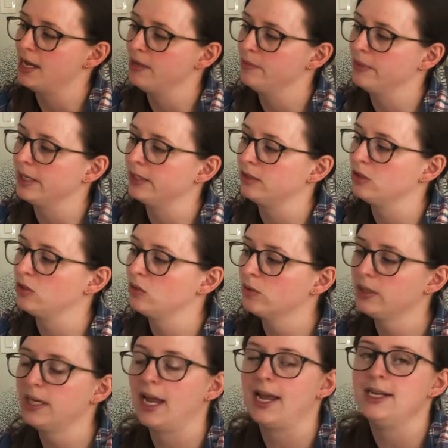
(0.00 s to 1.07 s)
it's
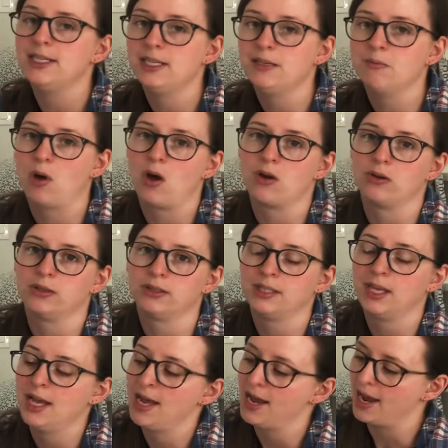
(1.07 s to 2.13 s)
story ending models.
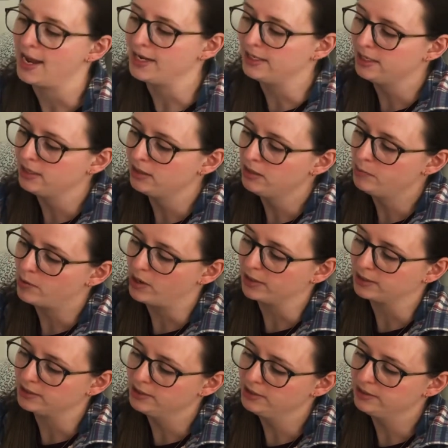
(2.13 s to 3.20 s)
And in the
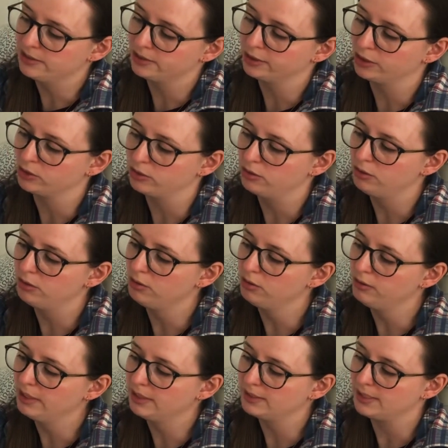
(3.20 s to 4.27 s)
boxes, there are two
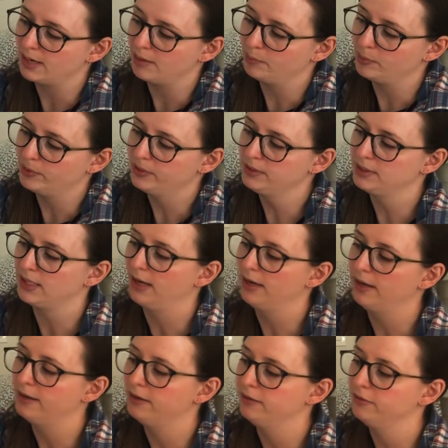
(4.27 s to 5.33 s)
examples
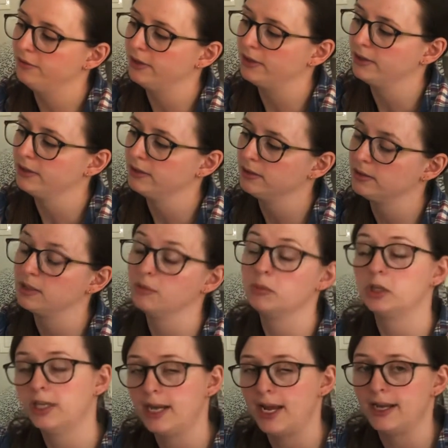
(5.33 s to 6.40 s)
of some
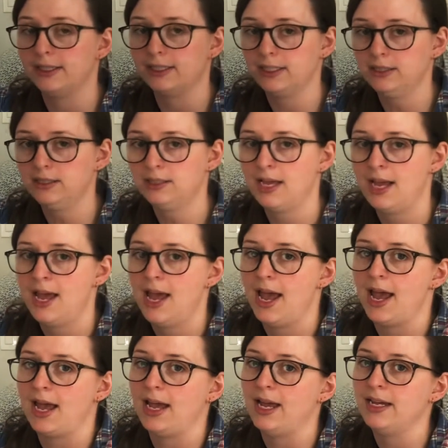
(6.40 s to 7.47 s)
good endings.
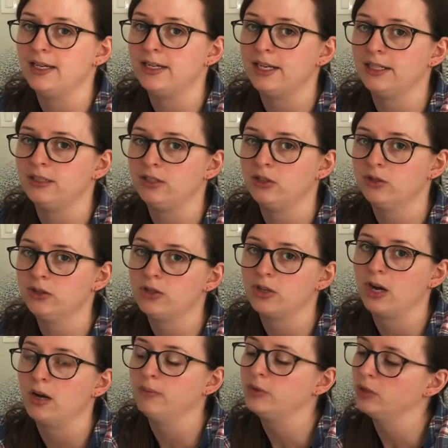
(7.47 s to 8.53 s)
And it's your
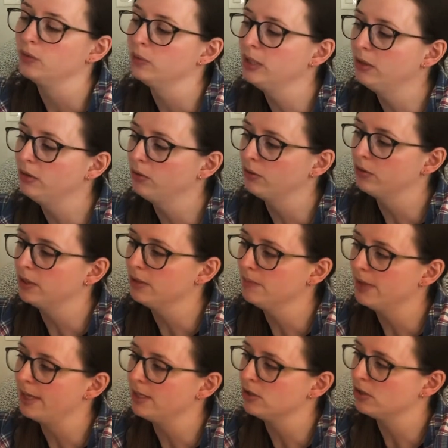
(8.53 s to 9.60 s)
job to read through them
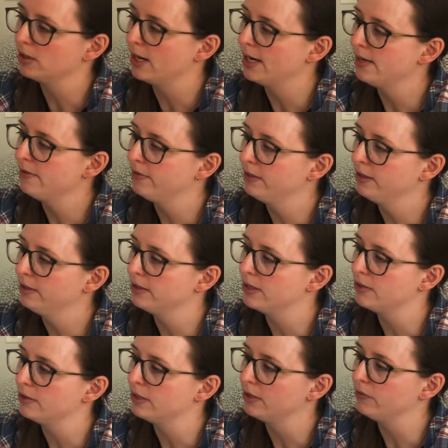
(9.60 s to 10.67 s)
and try and figure
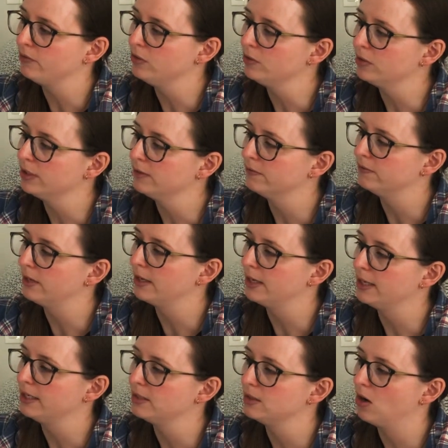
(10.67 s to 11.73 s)
out if you can
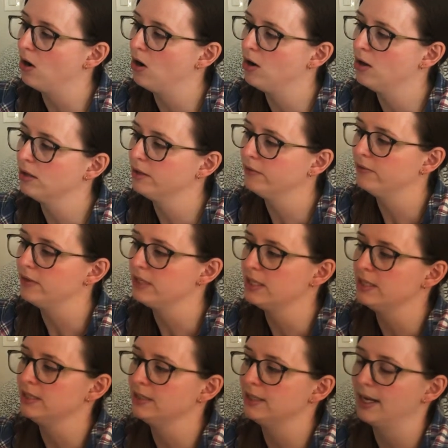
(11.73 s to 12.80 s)
find all of
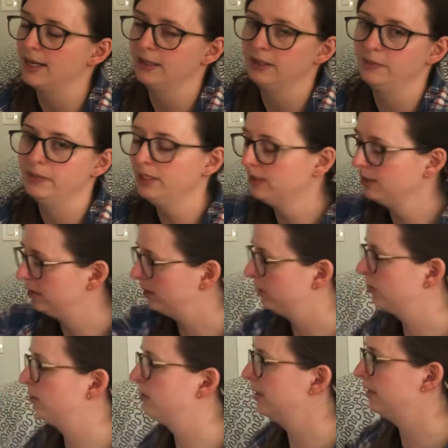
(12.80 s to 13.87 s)
these elements,
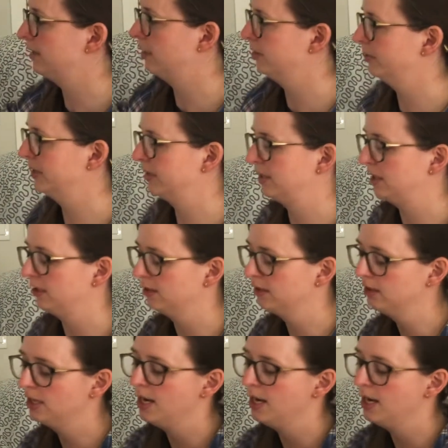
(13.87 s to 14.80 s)
so these elements here,